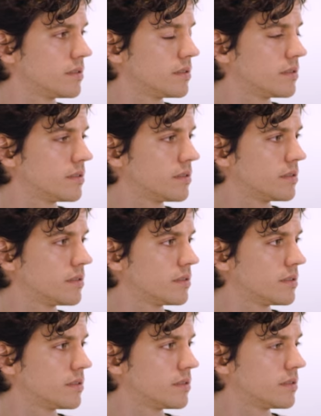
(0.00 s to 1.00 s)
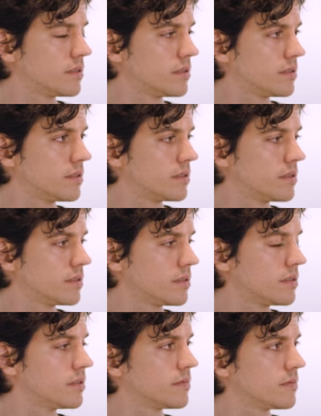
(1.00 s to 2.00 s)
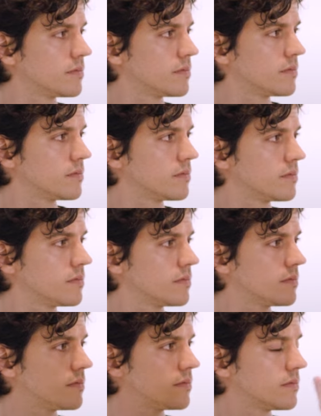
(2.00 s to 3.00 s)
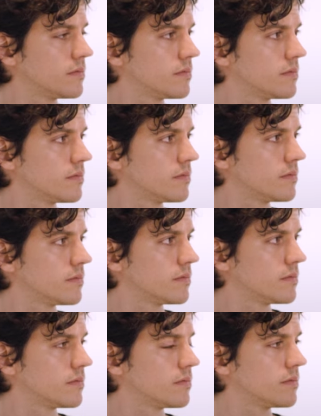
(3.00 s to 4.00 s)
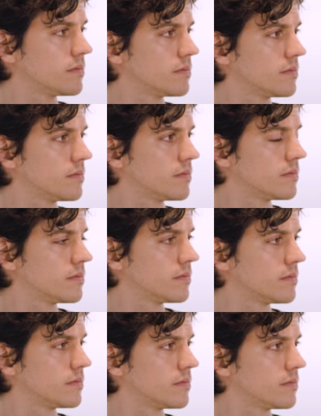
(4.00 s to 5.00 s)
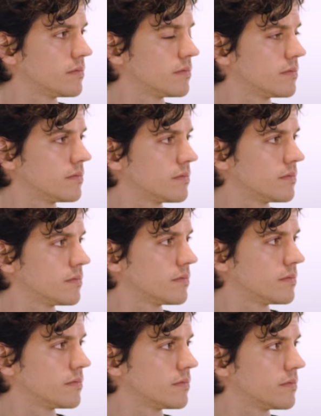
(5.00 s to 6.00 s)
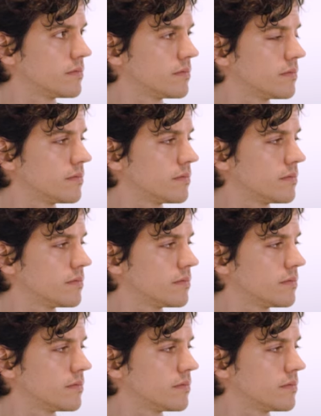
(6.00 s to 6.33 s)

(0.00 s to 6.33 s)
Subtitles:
The person shown says nothing.